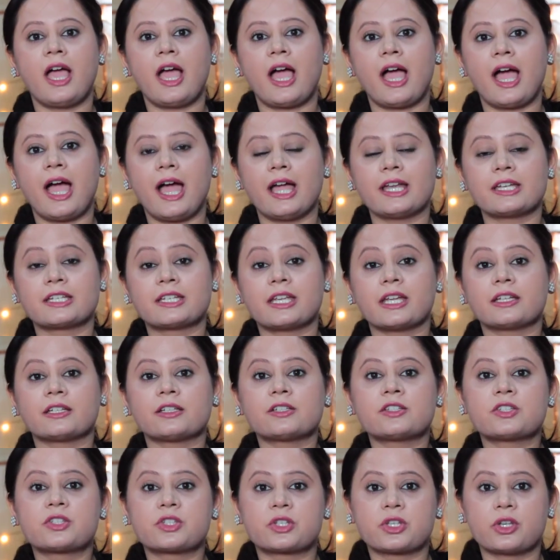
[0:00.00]
and get
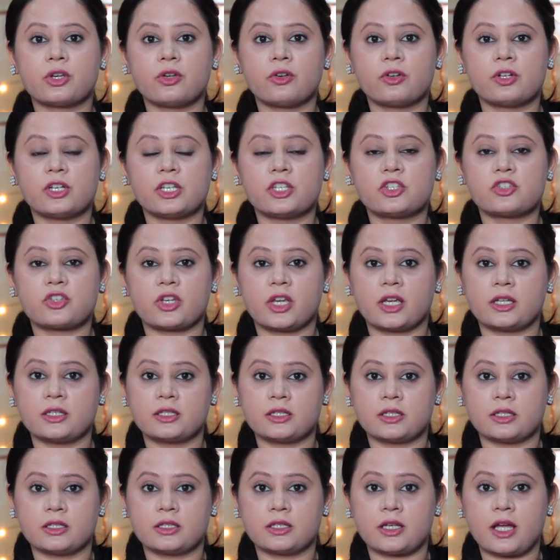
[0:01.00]
its security check
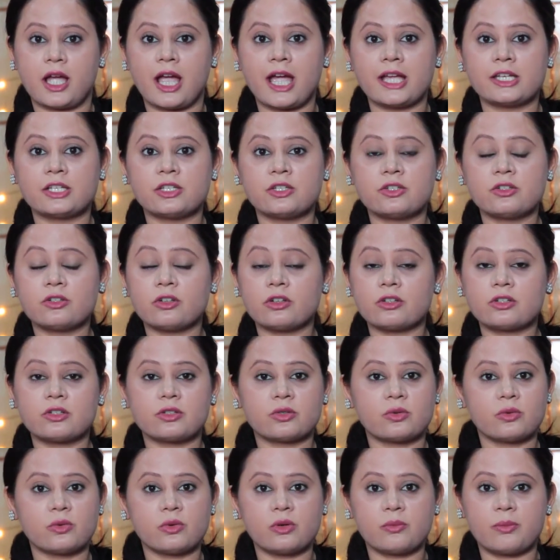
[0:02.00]
done. I did not
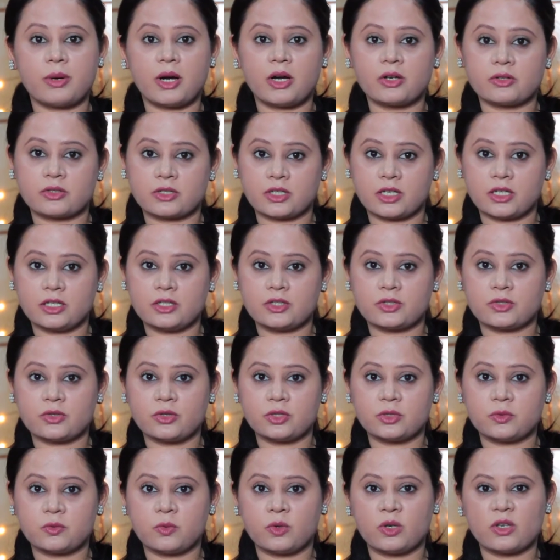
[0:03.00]
know about it, so
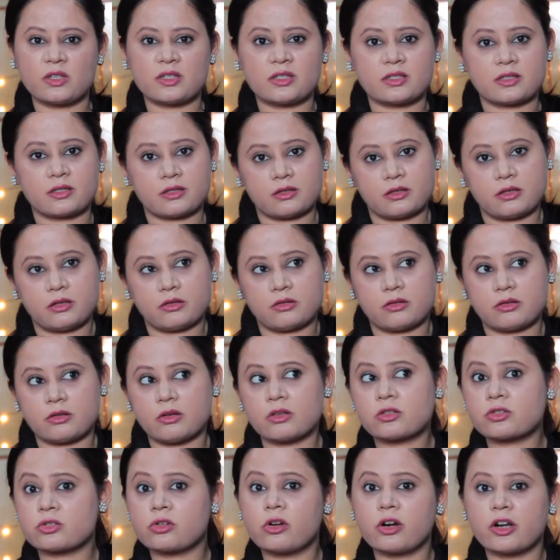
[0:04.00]
it was a
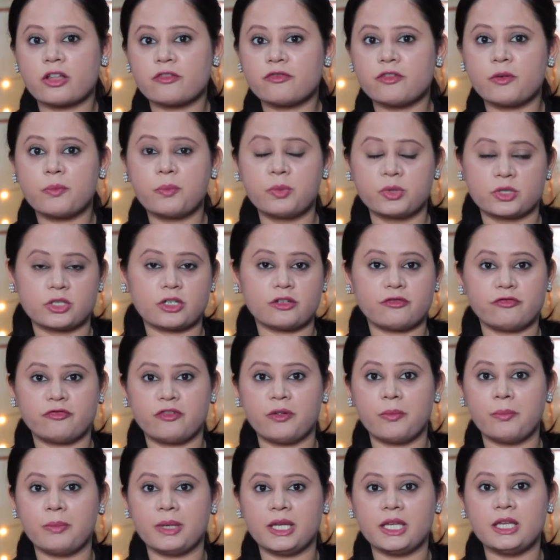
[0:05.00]
sort of a put off
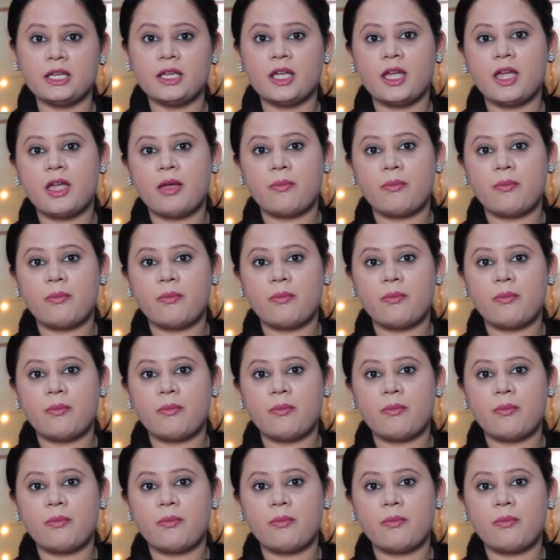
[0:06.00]
for me.